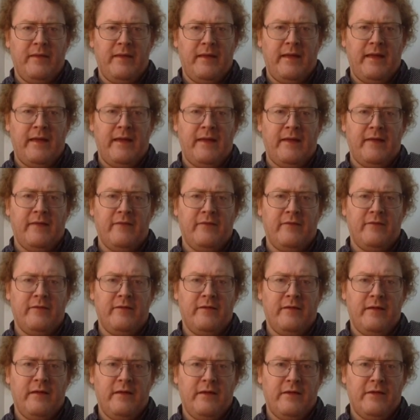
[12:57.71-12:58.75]
and
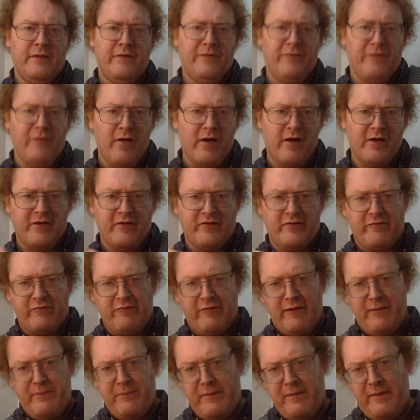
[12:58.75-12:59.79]
the fog is
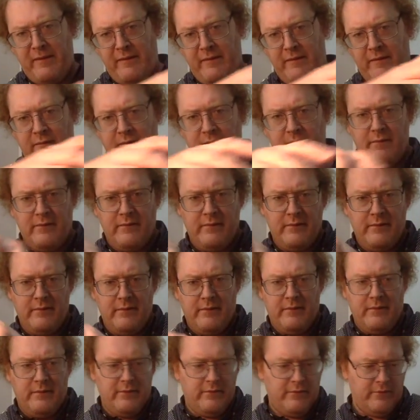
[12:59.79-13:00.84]
creeping
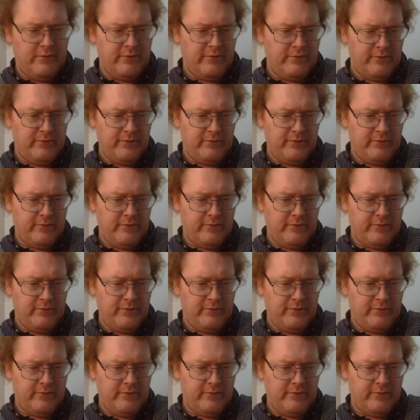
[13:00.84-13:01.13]
through